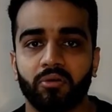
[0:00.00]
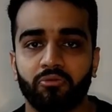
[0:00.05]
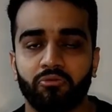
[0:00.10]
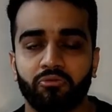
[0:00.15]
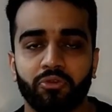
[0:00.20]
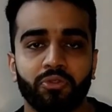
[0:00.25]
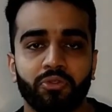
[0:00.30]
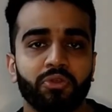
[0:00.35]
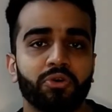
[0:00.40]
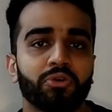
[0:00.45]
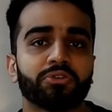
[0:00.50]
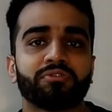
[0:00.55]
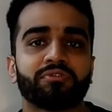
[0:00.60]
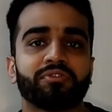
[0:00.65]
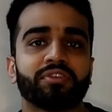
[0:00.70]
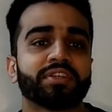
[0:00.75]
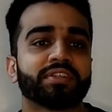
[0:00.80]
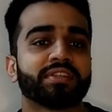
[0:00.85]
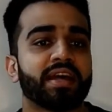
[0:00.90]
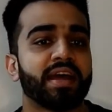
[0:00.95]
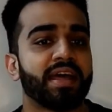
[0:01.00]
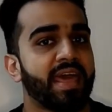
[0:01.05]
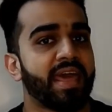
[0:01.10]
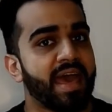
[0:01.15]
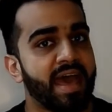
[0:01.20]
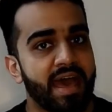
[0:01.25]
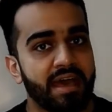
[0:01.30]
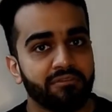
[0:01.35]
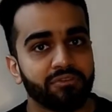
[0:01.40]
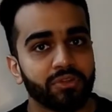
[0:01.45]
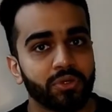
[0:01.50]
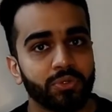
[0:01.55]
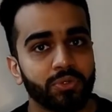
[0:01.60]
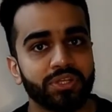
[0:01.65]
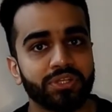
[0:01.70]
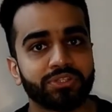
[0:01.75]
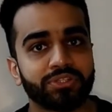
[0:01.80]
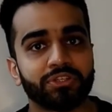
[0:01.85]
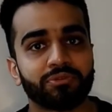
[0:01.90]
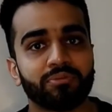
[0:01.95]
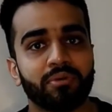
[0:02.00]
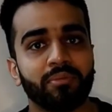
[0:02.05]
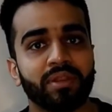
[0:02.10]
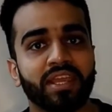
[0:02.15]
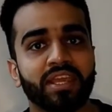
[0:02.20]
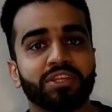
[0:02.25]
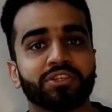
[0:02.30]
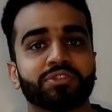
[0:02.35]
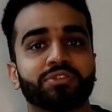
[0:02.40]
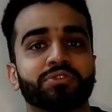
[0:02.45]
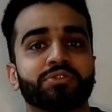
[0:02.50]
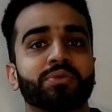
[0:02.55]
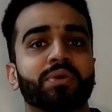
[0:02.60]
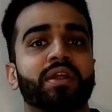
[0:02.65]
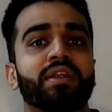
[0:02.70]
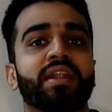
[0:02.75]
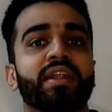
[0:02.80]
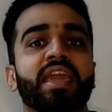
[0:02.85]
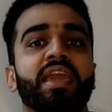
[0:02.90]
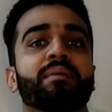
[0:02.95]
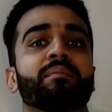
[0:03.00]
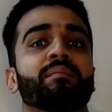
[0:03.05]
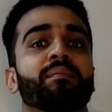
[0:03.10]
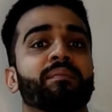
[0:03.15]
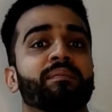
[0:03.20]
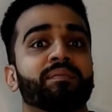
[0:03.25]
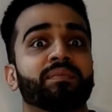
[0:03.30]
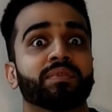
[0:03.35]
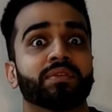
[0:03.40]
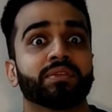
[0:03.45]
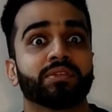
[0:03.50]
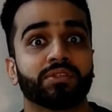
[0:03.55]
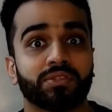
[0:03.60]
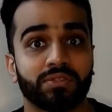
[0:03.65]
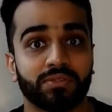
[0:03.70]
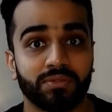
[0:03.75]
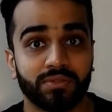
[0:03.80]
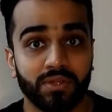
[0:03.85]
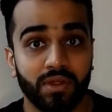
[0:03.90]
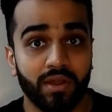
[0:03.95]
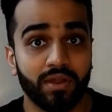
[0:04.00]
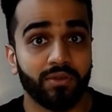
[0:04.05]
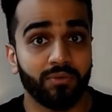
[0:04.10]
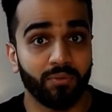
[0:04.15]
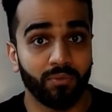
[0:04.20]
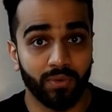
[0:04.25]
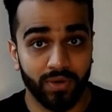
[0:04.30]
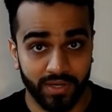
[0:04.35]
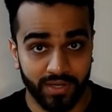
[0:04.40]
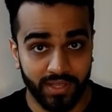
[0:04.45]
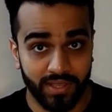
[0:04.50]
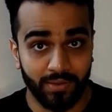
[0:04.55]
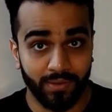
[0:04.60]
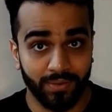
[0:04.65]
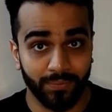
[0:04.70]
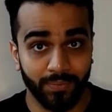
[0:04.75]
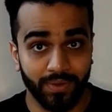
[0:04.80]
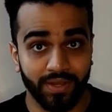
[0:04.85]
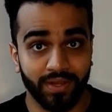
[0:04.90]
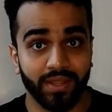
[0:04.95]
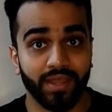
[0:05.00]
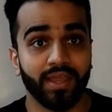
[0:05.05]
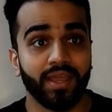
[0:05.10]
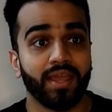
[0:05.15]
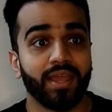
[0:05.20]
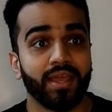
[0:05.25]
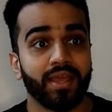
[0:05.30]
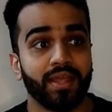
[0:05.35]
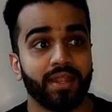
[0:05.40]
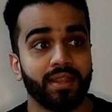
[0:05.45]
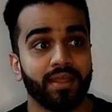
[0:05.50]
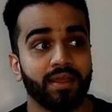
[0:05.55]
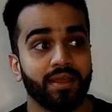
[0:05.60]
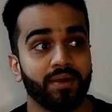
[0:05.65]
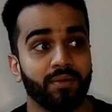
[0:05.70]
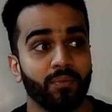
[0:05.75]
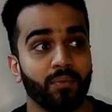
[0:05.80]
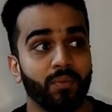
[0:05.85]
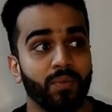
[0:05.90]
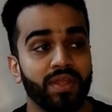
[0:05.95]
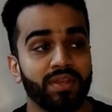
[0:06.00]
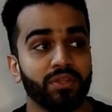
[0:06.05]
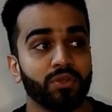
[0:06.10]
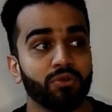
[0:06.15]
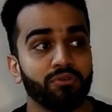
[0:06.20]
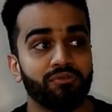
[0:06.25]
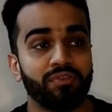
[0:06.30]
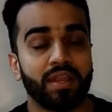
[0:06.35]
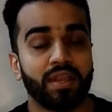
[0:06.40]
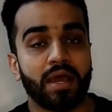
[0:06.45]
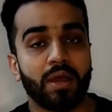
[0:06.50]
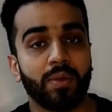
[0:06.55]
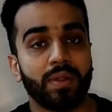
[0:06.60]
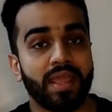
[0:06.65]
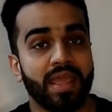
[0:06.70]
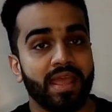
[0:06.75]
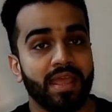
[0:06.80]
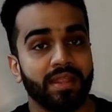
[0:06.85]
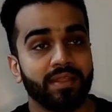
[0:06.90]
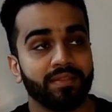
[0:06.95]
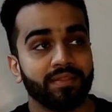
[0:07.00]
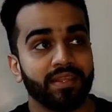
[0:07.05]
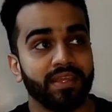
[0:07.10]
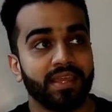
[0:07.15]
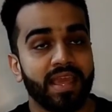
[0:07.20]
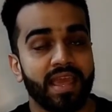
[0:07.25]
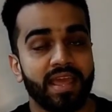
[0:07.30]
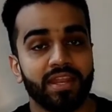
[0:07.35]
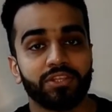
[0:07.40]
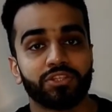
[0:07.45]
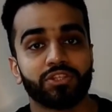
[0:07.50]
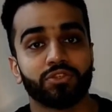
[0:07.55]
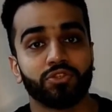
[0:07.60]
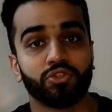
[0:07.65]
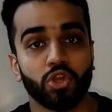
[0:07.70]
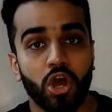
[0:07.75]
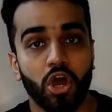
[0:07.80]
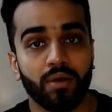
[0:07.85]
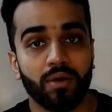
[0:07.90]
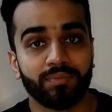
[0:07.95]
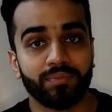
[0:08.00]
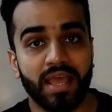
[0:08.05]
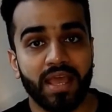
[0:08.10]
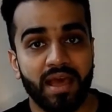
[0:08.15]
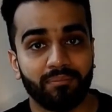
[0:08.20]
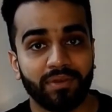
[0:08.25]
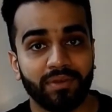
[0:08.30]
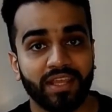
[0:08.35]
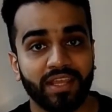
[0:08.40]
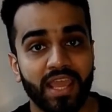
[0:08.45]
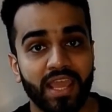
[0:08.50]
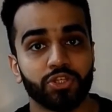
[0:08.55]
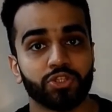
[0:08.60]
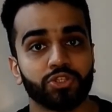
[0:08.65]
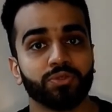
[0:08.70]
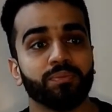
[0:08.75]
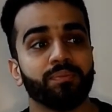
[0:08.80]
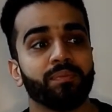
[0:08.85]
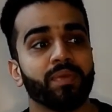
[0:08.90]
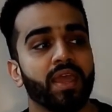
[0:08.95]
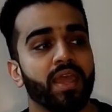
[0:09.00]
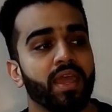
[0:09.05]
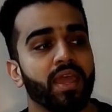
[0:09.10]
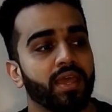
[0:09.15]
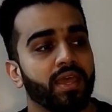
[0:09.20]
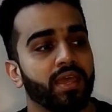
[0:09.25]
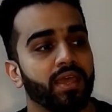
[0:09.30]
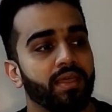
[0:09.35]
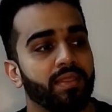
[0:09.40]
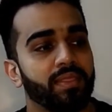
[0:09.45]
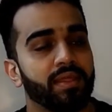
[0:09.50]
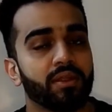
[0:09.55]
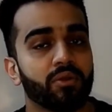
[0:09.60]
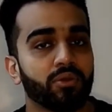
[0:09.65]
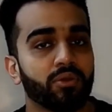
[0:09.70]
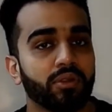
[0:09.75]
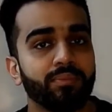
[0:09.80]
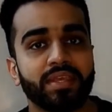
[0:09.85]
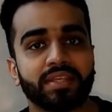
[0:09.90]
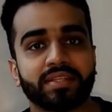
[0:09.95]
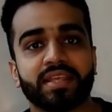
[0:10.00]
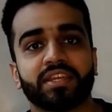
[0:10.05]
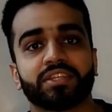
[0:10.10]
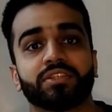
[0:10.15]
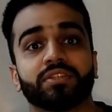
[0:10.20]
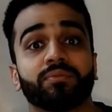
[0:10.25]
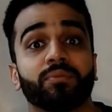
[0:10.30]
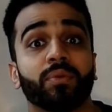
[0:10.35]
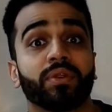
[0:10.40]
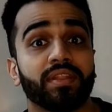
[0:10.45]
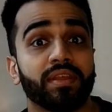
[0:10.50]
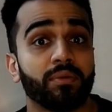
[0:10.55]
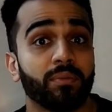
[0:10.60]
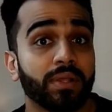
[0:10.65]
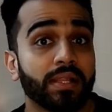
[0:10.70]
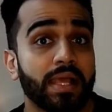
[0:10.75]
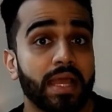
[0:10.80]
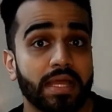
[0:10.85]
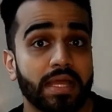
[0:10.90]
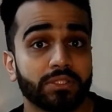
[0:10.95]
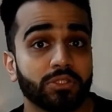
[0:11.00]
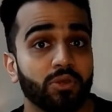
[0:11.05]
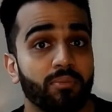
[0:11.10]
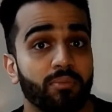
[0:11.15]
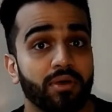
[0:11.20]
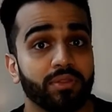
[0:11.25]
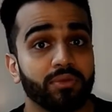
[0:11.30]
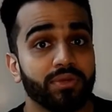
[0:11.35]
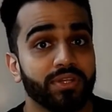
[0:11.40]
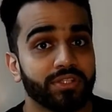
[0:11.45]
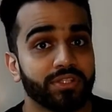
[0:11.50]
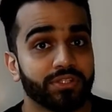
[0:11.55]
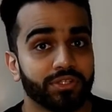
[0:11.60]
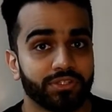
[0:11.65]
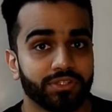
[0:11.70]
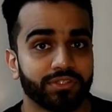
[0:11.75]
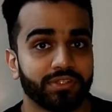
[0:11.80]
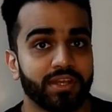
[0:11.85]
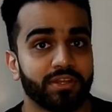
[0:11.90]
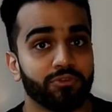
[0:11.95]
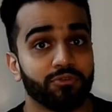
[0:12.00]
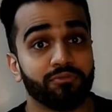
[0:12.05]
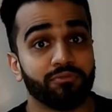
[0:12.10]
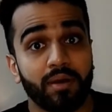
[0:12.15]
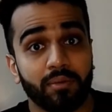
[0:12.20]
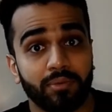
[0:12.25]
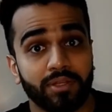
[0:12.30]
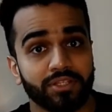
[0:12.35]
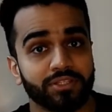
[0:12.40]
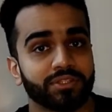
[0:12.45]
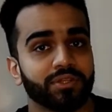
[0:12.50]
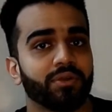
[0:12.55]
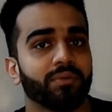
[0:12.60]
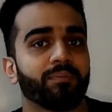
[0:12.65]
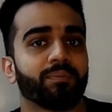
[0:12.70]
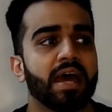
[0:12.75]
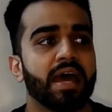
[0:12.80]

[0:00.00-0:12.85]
For those of us that have no research publications to our name, start working on one. When you fill out the NHS Jobs application, there will be a section where they will ask you about the researches that you've published.